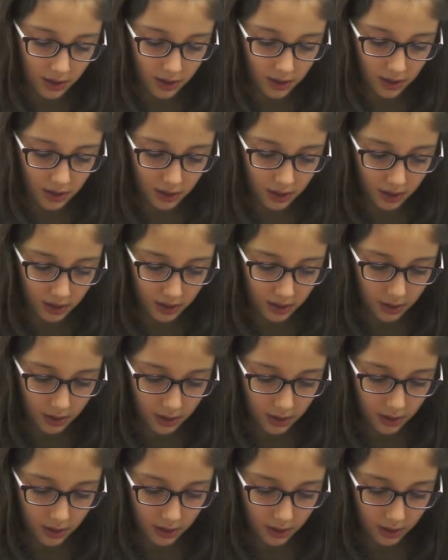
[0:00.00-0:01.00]

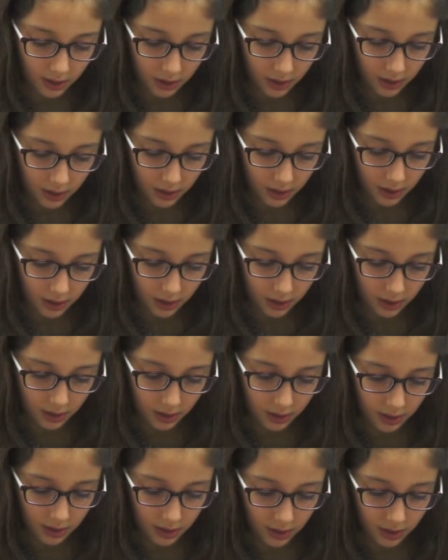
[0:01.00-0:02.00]

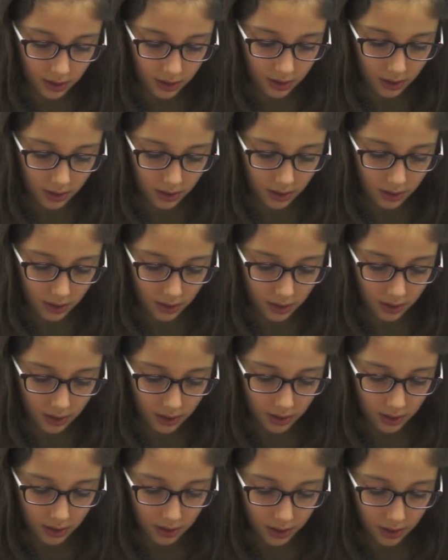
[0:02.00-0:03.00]

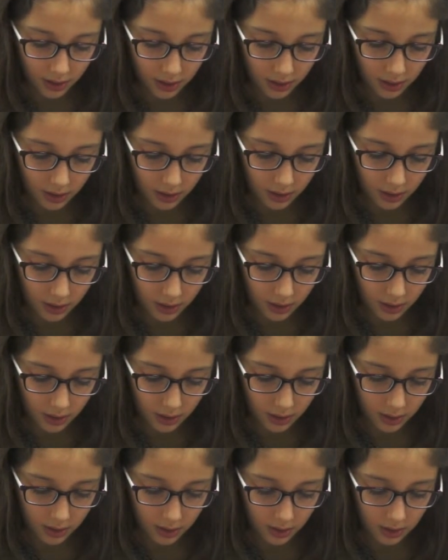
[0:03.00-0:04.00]

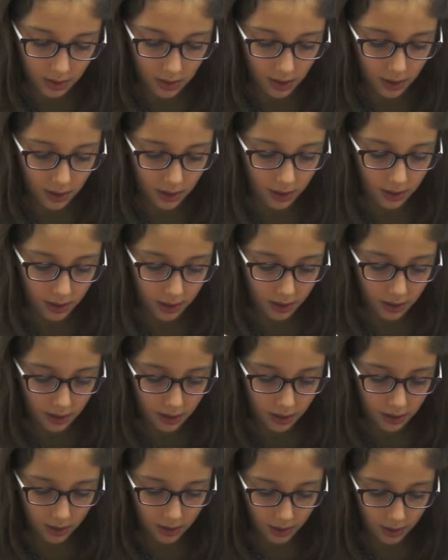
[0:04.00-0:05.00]

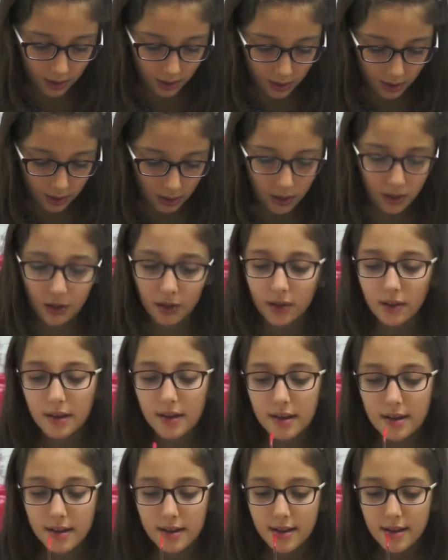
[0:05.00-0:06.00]

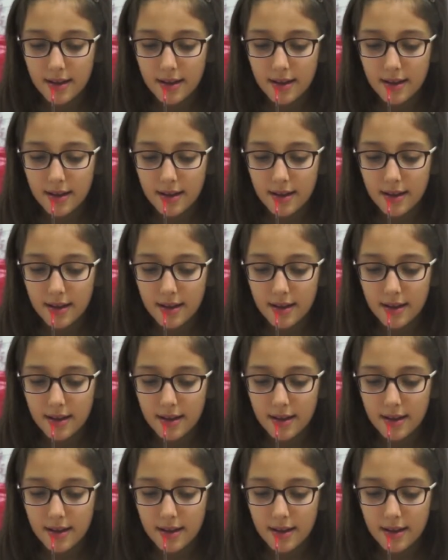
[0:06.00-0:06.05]
Nobody speaks.